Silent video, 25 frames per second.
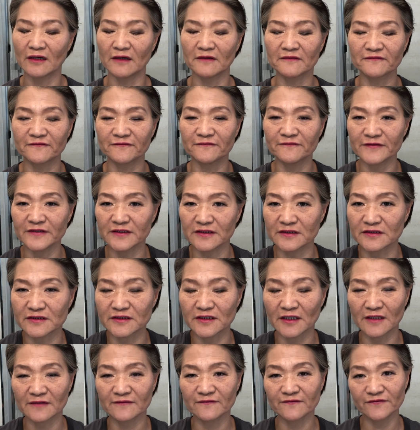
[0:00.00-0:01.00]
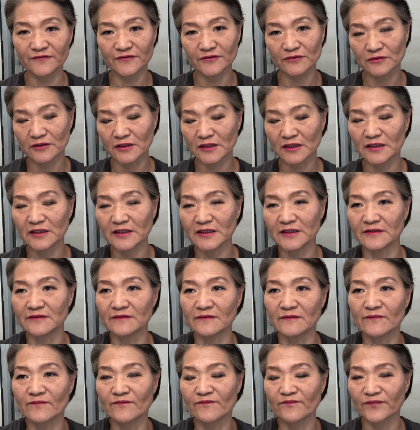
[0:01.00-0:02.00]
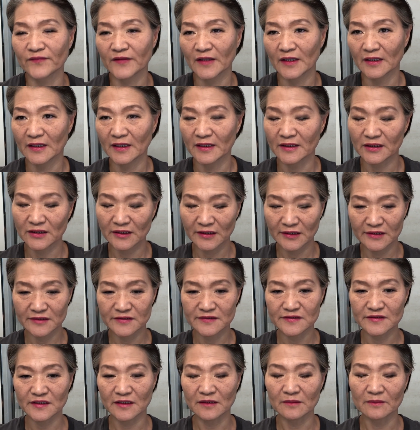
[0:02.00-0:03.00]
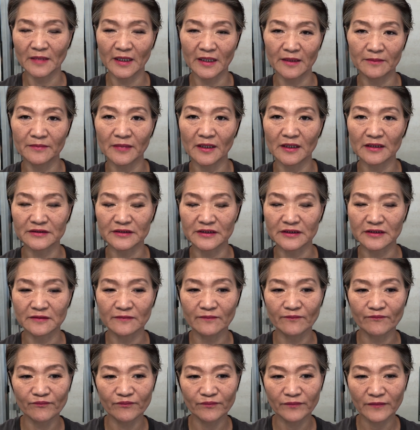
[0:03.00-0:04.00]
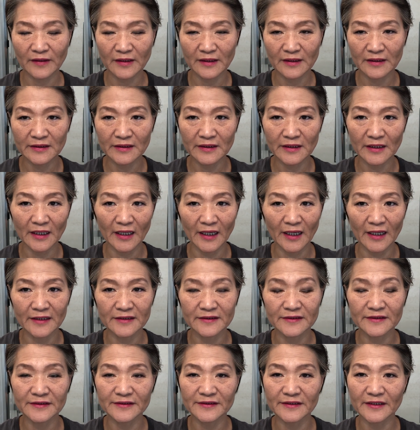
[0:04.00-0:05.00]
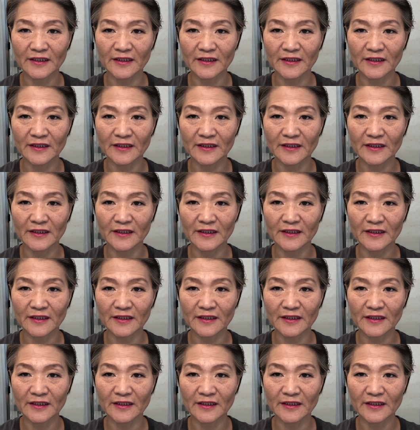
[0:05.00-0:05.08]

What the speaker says: fit, and feel clean, cleansing my body. And